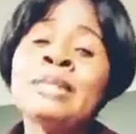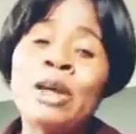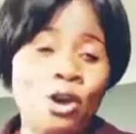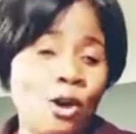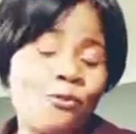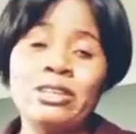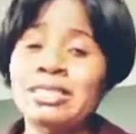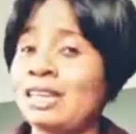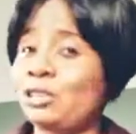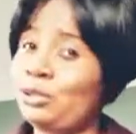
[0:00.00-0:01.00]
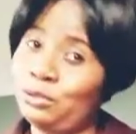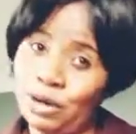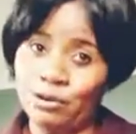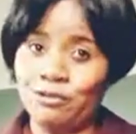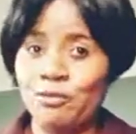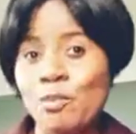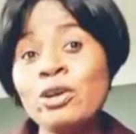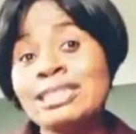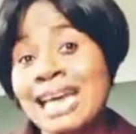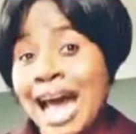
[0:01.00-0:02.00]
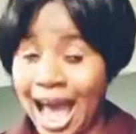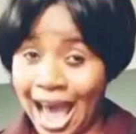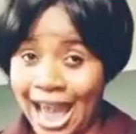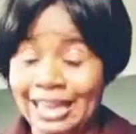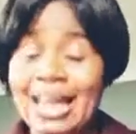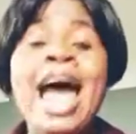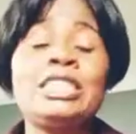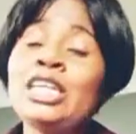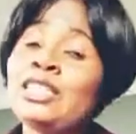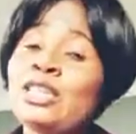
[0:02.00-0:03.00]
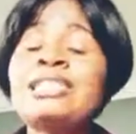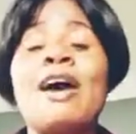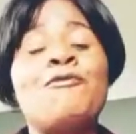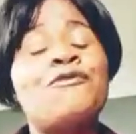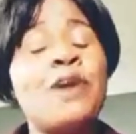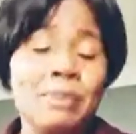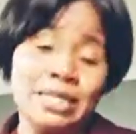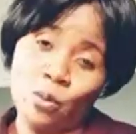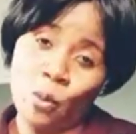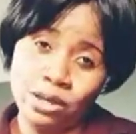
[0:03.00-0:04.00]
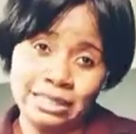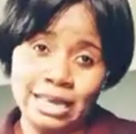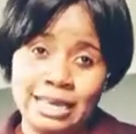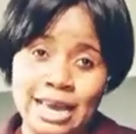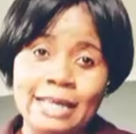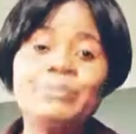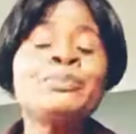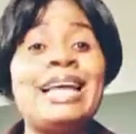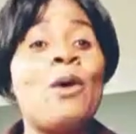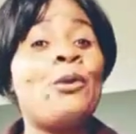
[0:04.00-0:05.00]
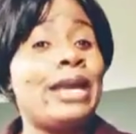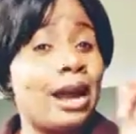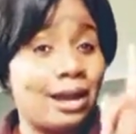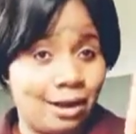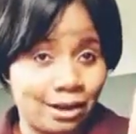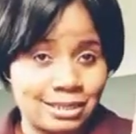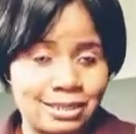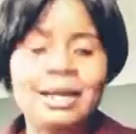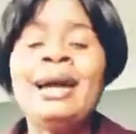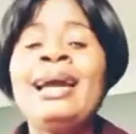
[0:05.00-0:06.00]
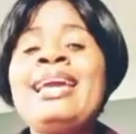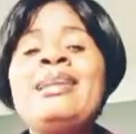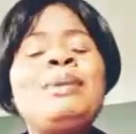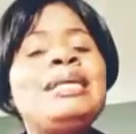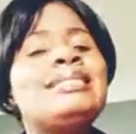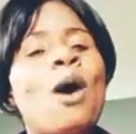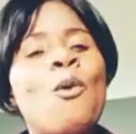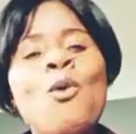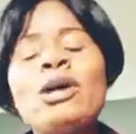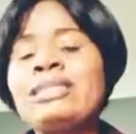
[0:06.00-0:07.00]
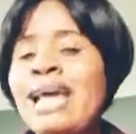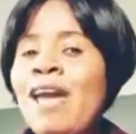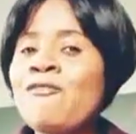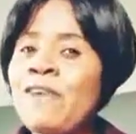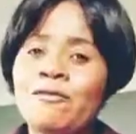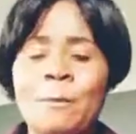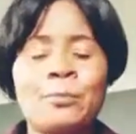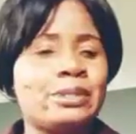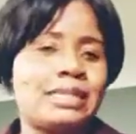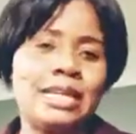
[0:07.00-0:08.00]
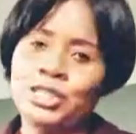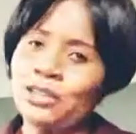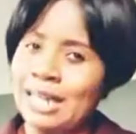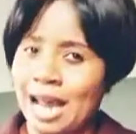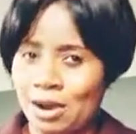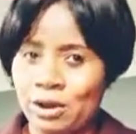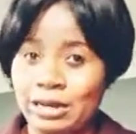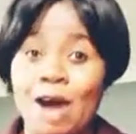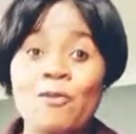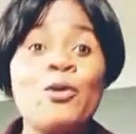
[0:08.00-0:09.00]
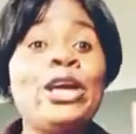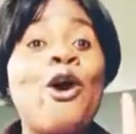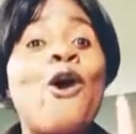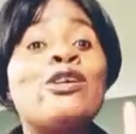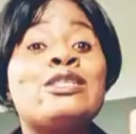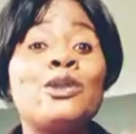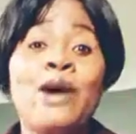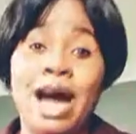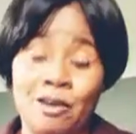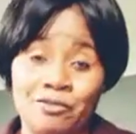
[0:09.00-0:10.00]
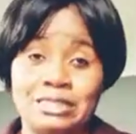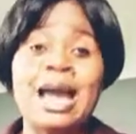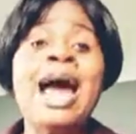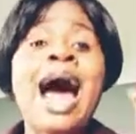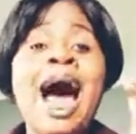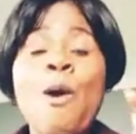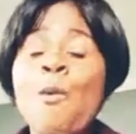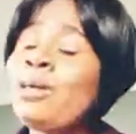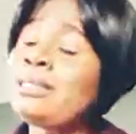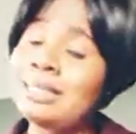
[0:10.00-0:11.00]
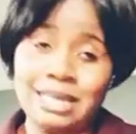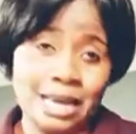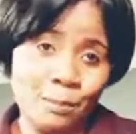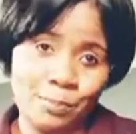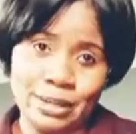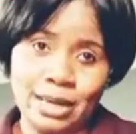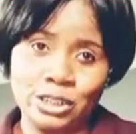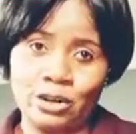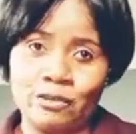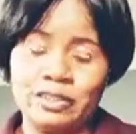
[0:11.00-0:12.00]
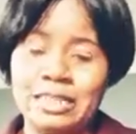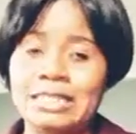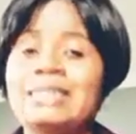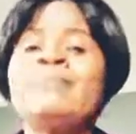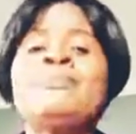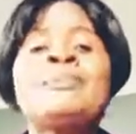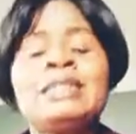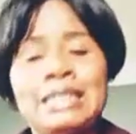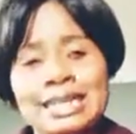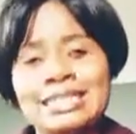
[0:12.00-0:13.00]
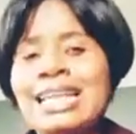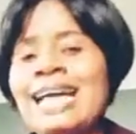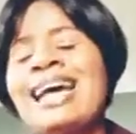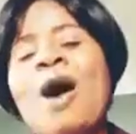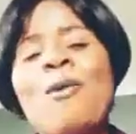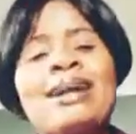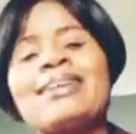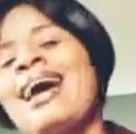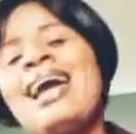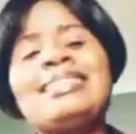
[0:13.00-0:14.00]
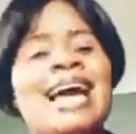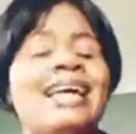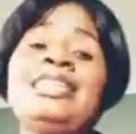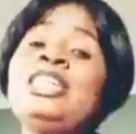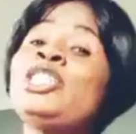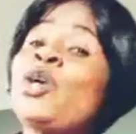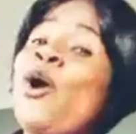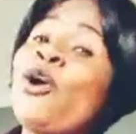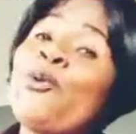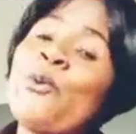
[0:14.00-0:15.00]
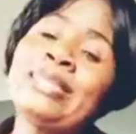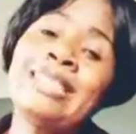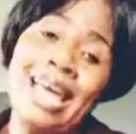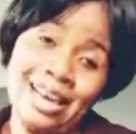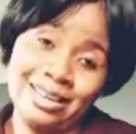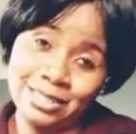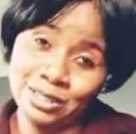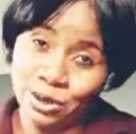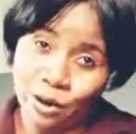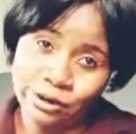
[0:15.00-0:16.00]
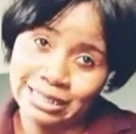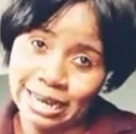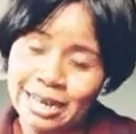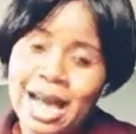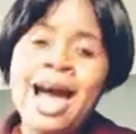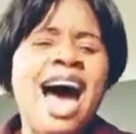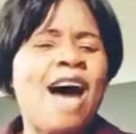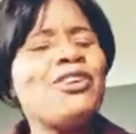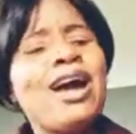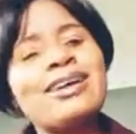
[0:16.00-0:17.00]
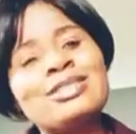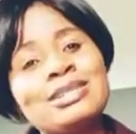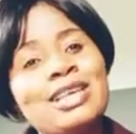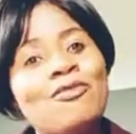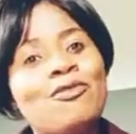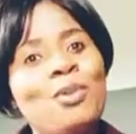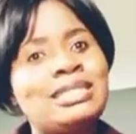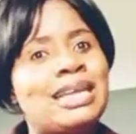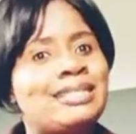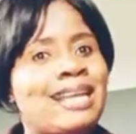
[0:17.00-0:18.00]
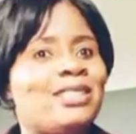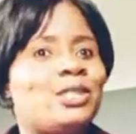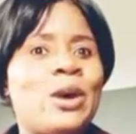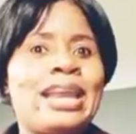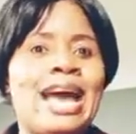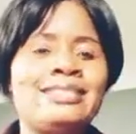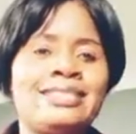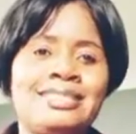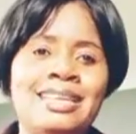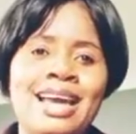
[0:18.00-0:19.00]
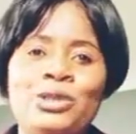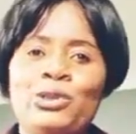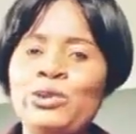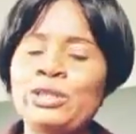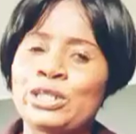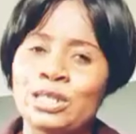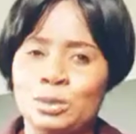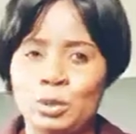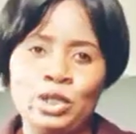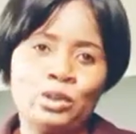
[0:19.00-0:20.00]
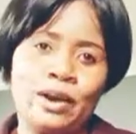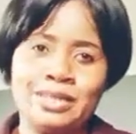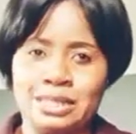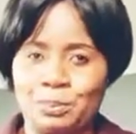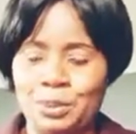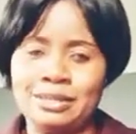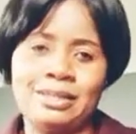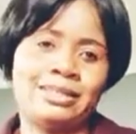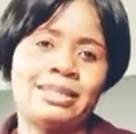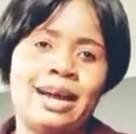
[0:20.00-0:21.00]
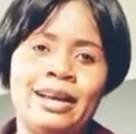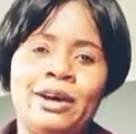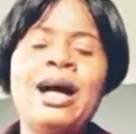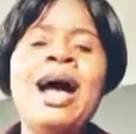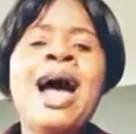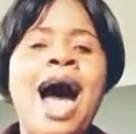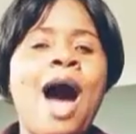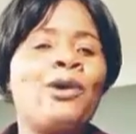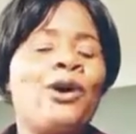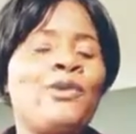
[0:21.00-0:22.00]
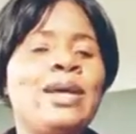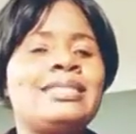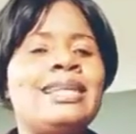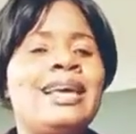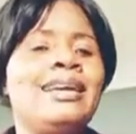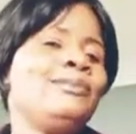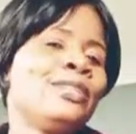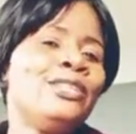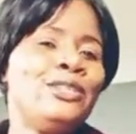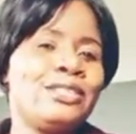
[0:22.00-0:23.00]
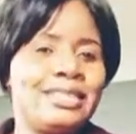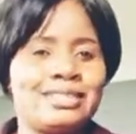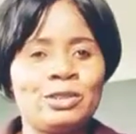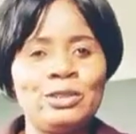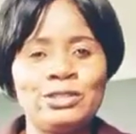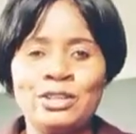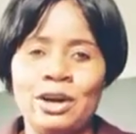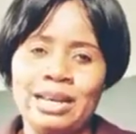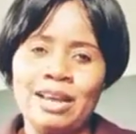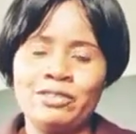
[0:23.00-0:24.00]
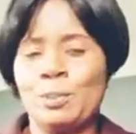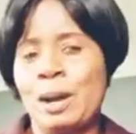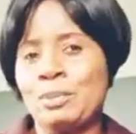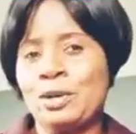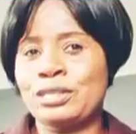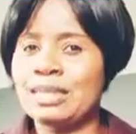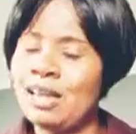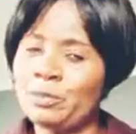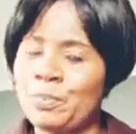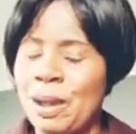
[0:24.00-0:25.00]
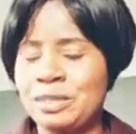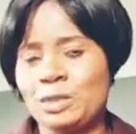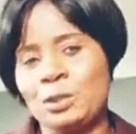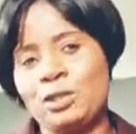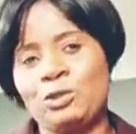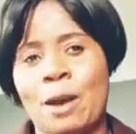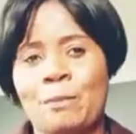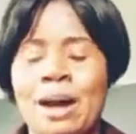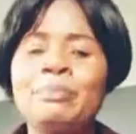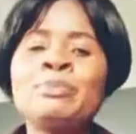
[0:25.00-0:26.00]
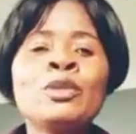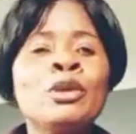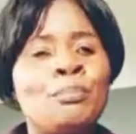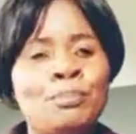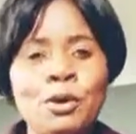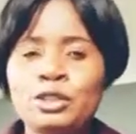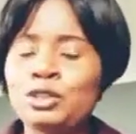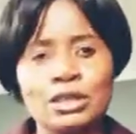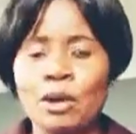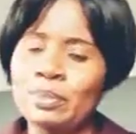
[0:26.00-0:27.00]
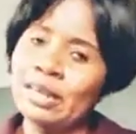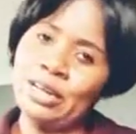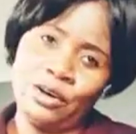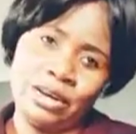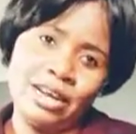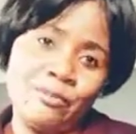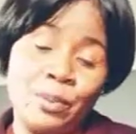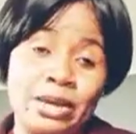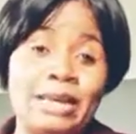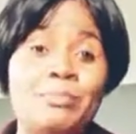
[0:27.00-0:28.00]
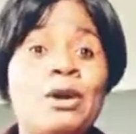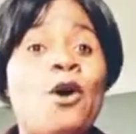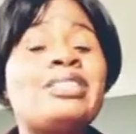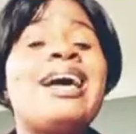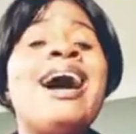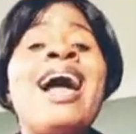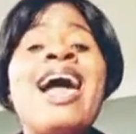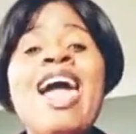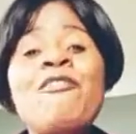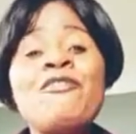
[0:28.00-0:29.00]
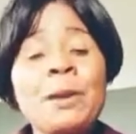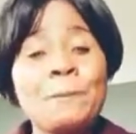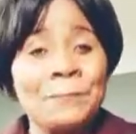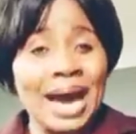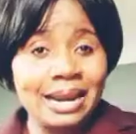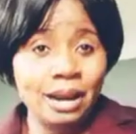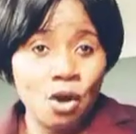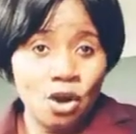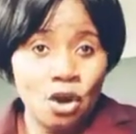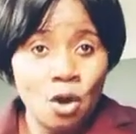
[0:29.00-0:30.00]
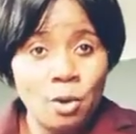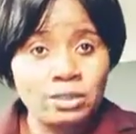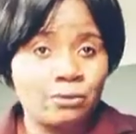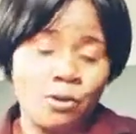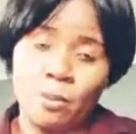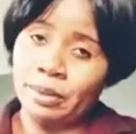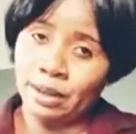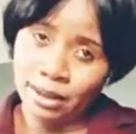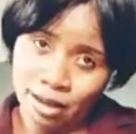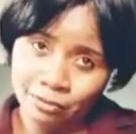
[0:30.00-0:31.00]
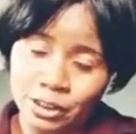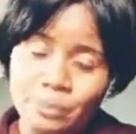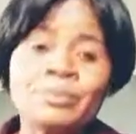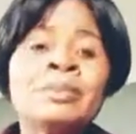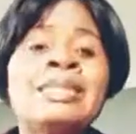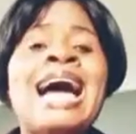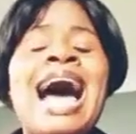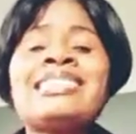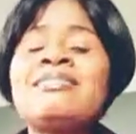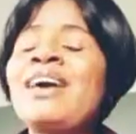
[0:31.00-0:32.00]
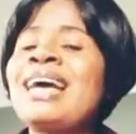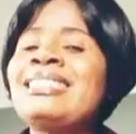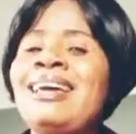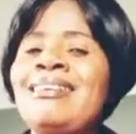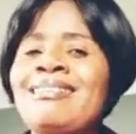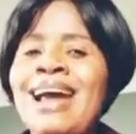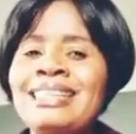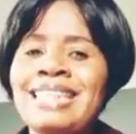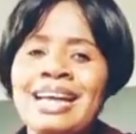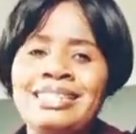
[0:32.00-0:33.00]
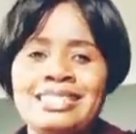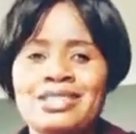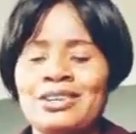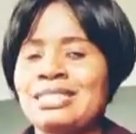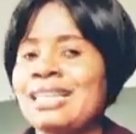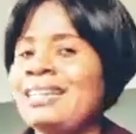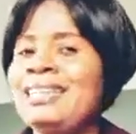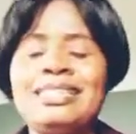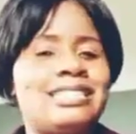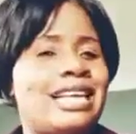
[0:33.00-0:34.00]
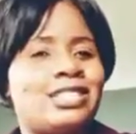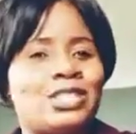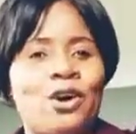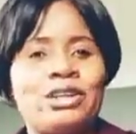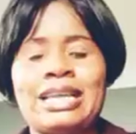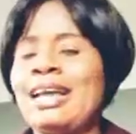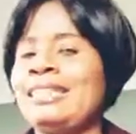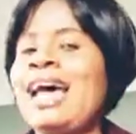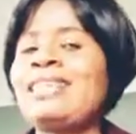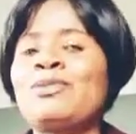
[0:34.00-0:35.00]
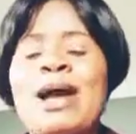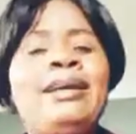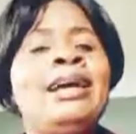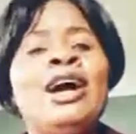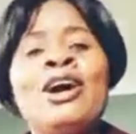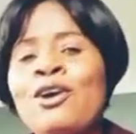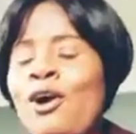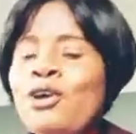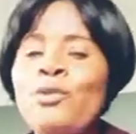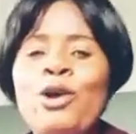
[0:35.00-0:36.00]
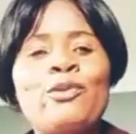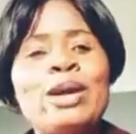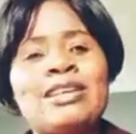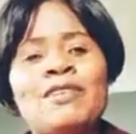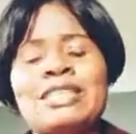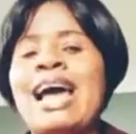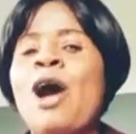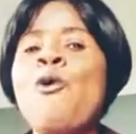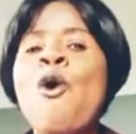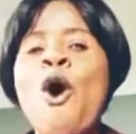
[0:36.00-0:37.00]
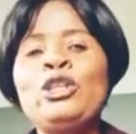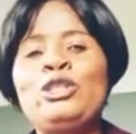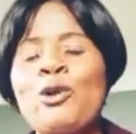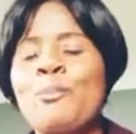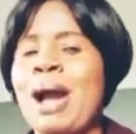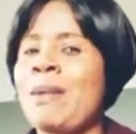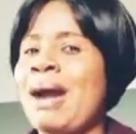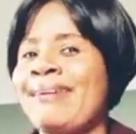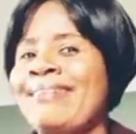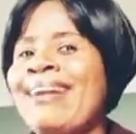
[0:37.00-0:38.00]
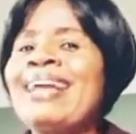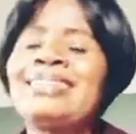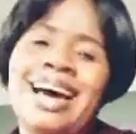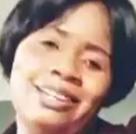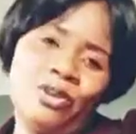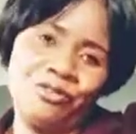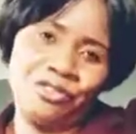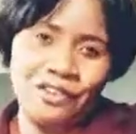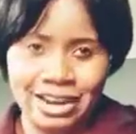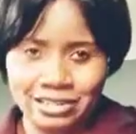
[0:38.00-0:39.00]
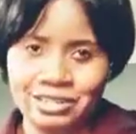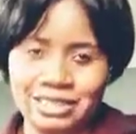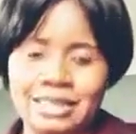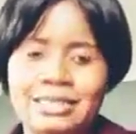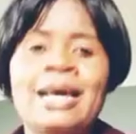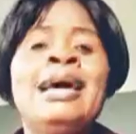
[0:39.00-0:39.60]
All of us are children of Most High. Jesus affirmed it once again and that we are gods. It means that whatever possession that God has, we also have it. And what is the implication of this? This, that our right hand is always exalted. Have you asked yourself, most of the times when I say do some spiritual recipe in this channel, I will always say use your left palm, because left palm is spiritual palm. Put something in your left pocket, because every bad luck comes from the left. As far as the right hand is concerned, it is exalted, and that's why God will always emphasize, I will hold you by my right hand of righteousness.